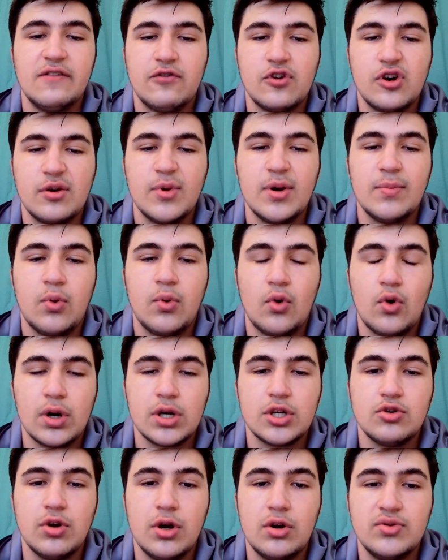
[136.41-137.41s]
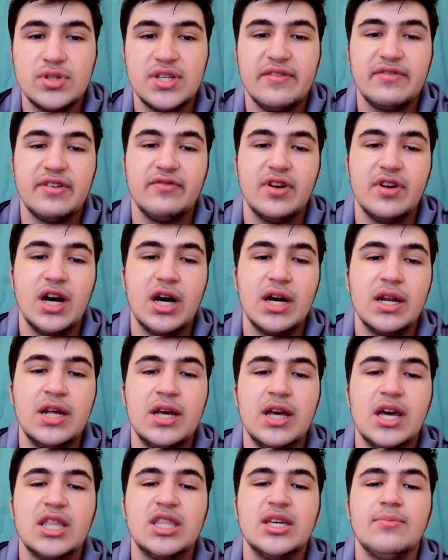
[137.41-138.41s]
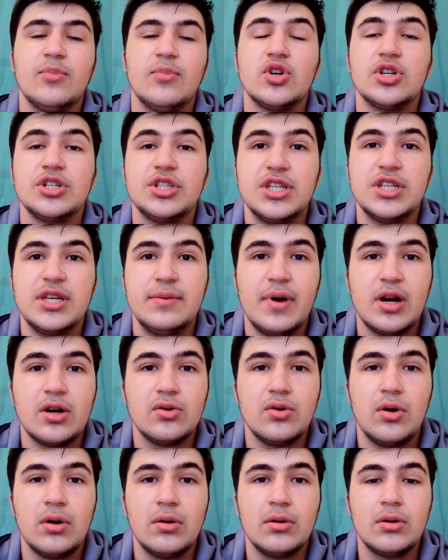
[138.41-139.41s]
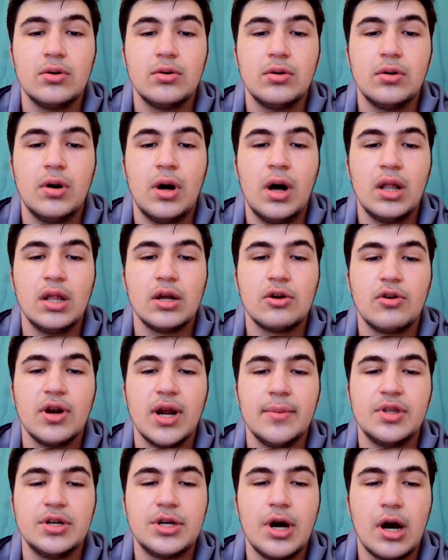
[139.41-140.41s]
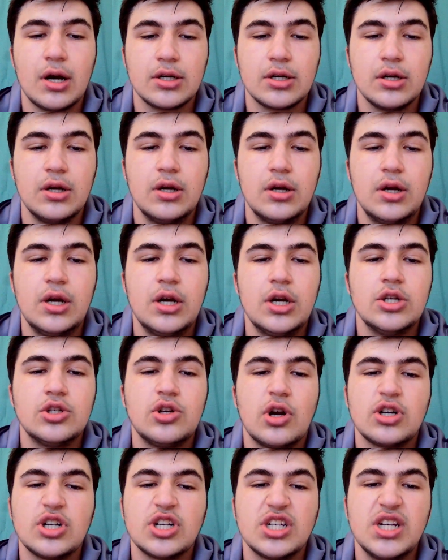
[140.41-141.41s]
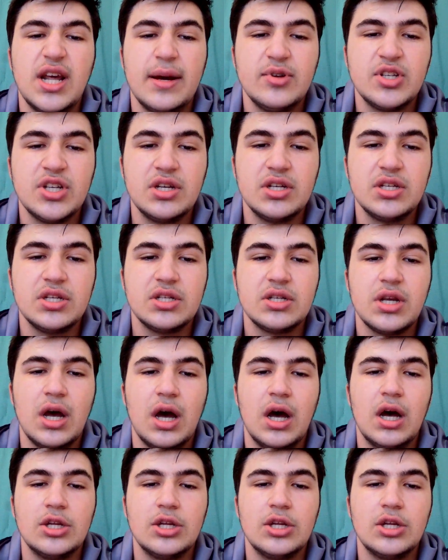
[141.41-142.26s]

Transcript: the former Borg drone 7 of 9, and the emergency medical hologram, the Doctor. Star Trek Nemesis